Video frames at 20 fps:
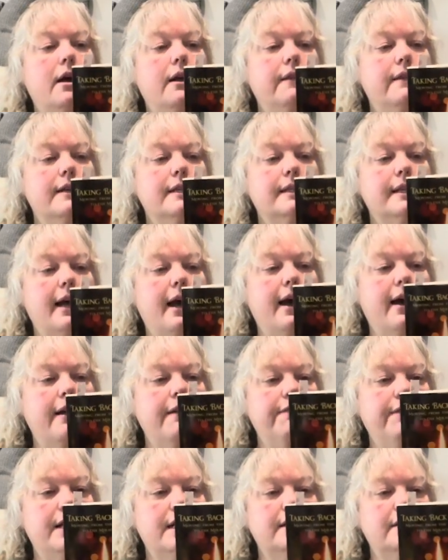This
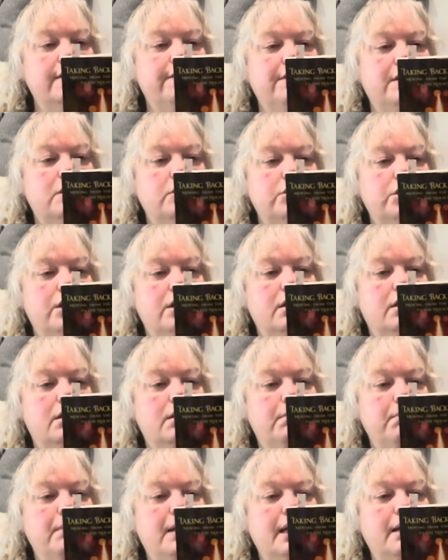Advent
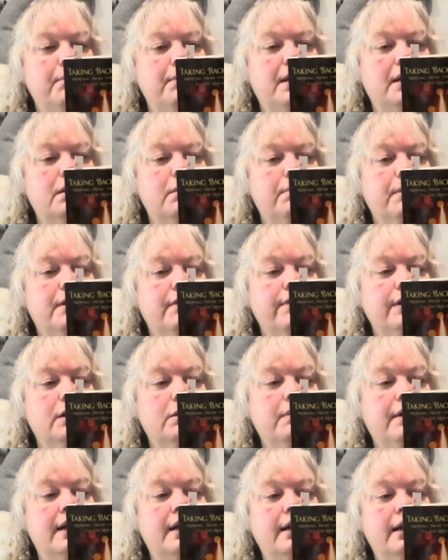devotional may be the
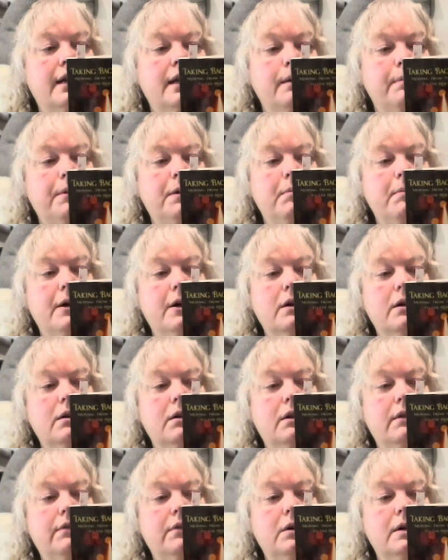perfect way to keep the
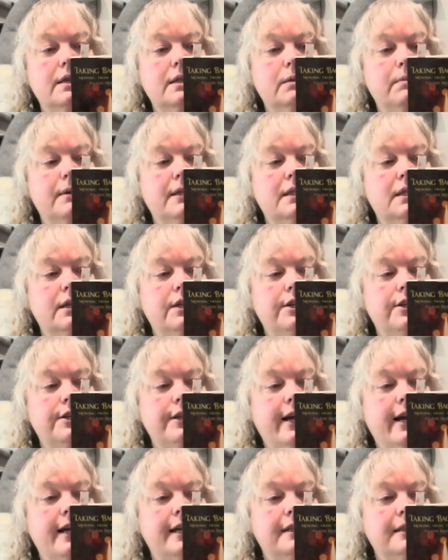miracle of Christmas in your
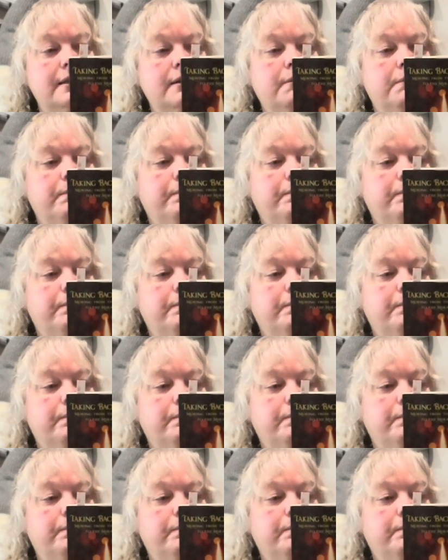days.